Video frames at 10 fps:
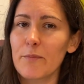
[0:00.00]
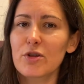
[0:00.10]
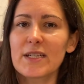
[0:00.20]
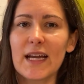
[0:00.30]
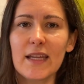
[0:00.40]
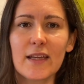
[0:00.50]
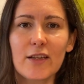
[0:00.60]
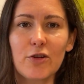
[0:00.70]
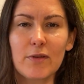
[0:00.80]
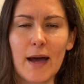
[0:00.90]
pretend
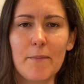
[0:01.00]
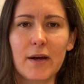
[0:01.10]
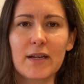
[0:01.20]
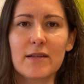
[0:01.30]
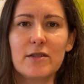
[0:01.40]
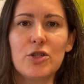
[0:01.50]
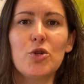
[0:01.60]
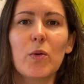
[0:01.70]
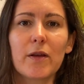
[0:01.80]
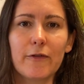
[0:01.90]
like that money is
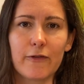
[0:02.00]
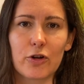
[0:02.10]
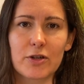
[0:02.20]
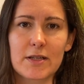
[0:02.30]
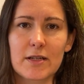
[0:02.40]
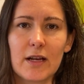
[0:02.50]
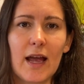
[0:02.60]
due on the 1st.